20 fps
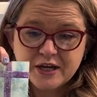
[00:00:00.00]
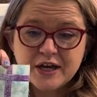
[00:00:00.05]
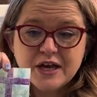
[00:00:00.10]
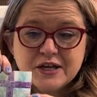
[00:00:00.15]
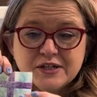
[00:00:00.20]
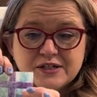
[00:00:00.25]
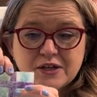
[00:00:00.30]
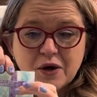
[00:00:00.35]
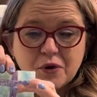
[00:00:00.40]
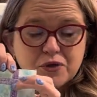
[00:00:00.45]

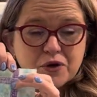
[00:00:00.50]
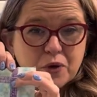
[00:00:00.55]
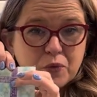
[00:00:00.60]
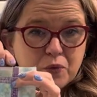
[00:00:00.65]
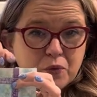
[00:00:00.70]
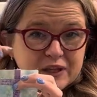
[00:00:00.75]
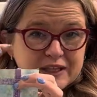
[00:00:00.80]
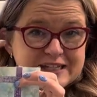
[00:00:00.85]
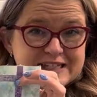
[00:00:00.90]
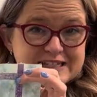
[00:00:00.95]
So they're
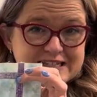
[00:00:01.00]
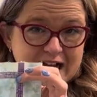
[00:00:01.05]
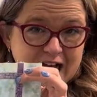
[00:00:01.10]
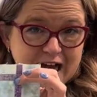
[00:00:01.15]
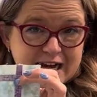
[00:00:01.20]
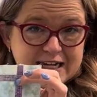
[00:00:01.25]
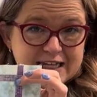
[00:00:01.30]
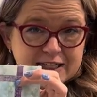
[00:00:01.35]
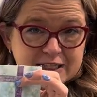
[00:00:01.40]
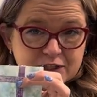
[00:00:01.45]
really
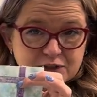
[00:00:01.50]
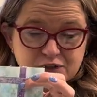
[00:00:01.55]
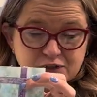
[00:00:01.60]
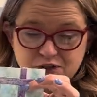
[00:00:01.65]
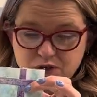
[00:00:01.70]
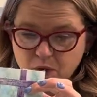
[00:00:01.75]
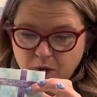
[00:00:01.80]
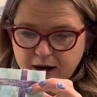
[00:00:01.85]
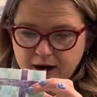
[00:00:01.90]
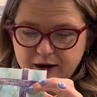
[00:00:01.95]
tiny little
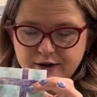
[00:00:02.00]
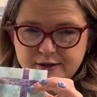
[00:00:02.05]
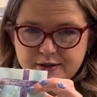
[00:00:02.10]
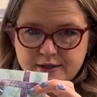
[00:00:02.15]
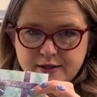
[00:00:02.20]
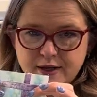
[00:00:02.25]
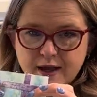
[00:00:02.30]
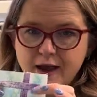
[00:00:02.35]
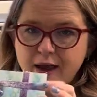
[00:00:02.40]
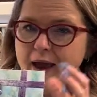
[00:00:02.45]
squares
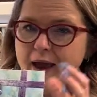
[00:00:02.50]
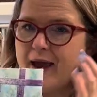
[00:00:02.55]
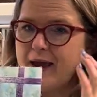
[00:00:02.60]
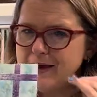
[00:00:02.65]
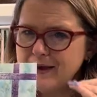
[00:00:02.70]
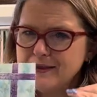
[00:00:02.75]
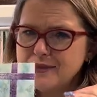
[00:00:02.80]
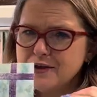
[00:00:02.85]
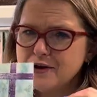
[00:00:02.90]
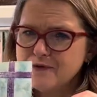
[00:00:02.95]

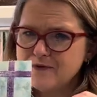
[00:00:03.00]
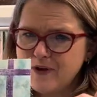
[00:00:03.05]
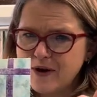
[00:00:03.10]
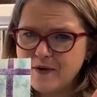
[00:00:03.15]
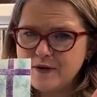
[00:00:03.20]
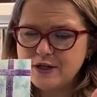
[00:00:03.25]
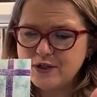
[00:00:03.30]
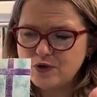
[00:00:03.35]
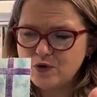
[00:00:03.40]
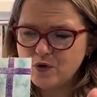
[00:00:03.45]
and they're
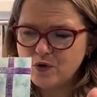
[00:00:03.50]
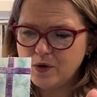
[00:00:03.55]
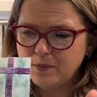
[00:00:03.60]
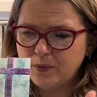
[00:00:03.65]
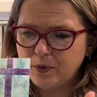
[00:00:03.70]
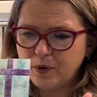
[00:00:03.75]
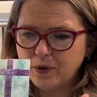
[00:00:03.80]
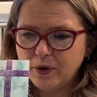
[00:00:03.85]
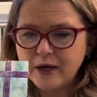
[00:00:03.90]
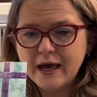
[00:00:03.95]
very
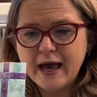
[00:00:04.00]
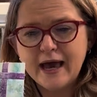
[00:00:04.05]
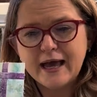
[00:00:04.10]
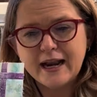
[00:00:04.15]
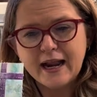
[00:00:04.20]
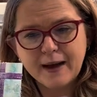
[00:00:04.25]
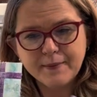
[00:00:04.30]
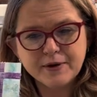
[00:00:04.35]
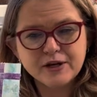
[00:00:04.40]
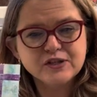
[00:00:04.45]
doable. And
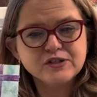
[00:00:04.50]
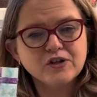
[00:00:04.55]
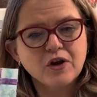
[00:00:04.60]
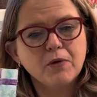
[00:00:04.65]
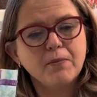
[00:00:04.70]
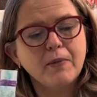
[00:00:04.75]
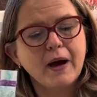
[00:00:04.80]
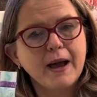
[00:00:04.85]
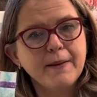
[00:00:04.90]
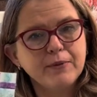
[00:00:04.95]
I'm gonna sew
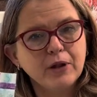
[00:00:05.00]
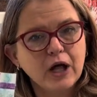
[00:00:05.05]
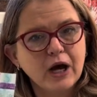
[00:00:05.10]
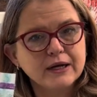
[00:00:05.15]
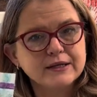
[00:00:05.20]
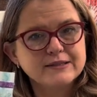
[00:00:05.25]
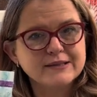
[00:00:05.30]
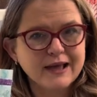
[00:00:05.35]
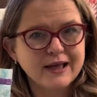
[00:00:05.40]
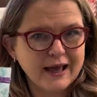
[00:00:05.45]
my
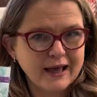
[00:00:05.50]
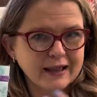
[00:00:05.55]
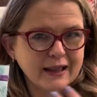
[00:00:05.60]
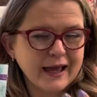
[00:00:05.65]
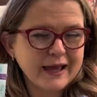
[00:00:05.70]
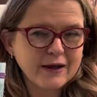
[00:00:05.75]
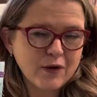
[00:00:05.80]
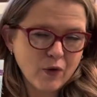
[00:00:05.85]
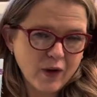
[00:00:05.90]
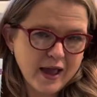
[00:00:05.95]
blocks at
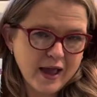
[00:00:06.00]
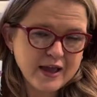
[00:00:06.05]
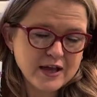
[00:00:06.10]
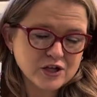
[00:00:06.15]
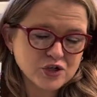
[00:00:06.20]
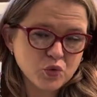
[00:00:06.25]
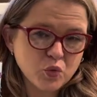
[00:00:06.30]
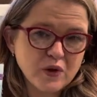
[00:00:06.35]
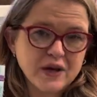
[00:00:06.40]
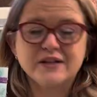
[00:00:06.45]
like
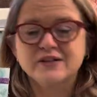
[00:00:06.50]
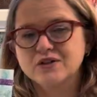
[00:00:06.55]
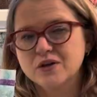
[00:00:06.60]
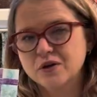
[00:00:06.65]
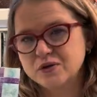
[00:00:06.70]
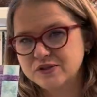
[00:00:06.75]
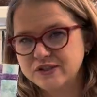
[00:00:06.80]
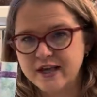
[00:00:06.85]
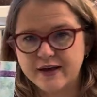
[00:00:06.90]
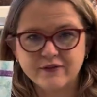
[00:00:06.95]
each week, so
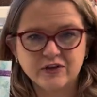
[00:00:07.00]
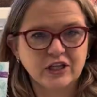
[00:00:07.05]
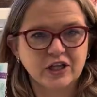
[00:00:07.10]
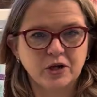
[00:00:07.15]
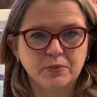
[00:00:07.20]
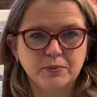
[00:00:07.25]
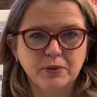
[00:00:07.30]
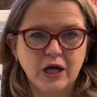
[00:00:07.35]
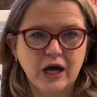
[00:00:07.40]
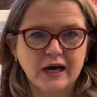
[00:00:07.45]
seven little
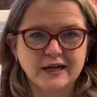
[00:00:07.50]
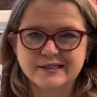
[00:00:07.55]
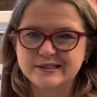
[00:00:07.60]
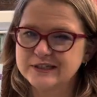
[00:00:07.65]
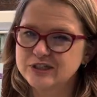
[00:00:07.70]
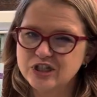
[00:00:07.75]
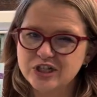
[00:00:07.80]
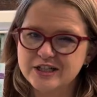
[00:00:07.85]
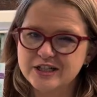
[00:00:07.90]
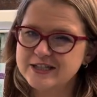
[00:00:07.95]
blocks. It'll
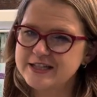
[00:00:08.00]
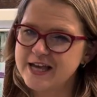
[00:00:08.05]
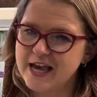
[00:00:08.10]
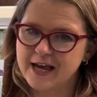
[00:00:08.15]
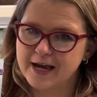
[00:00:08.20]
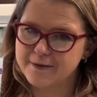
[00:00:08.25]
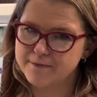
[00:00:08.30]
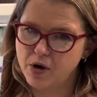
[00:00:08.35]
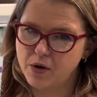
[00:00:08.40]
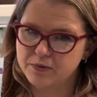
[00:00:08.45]
just take
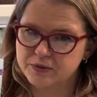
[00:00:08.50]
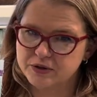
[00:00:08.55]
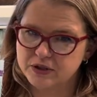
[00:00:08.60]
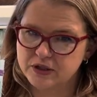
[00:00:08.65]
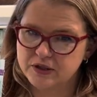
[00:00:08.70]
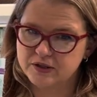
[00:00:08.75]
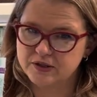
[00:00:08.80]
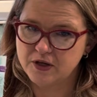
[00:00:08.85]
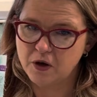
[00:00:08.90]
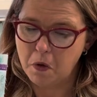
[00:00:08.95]
a moment to
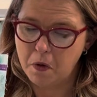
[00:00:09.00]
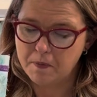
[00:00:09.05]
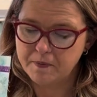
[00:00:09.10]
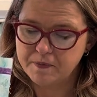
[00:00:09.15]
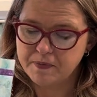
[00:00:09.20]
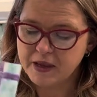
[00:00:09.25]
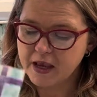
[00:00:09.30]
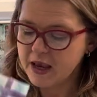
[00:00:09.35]
sew them.